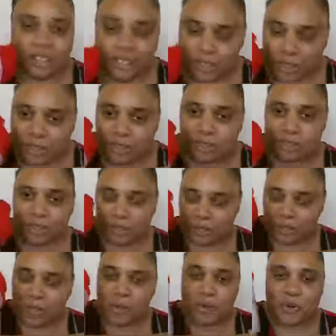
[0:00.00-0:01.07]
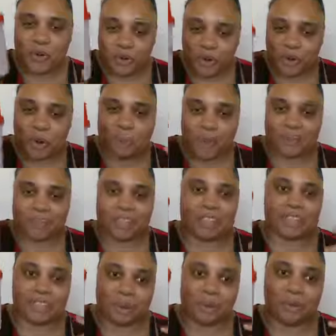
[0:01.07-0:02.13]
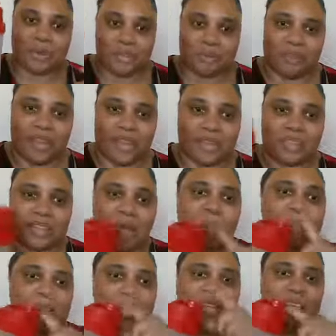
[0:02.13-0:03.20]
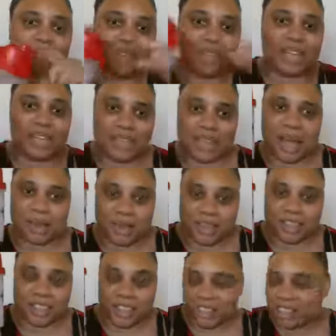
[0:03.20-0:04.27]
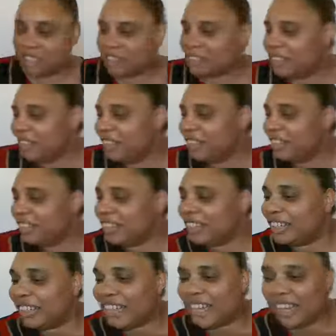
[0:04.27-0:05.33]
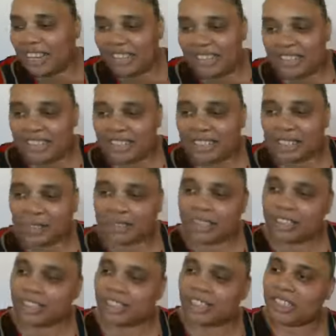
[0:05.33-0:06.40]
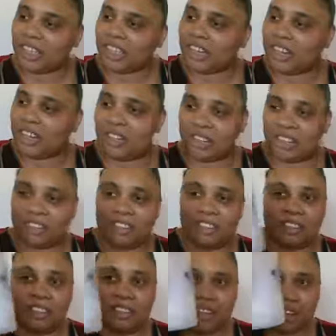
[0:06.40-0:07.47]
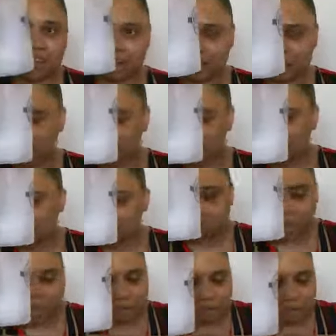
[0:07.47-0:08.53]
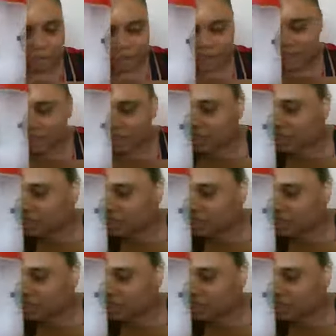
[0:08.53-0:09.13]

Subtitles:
Those who know about this know what the red top means. The red top is good. Okay, so this is the shaker that it comes with.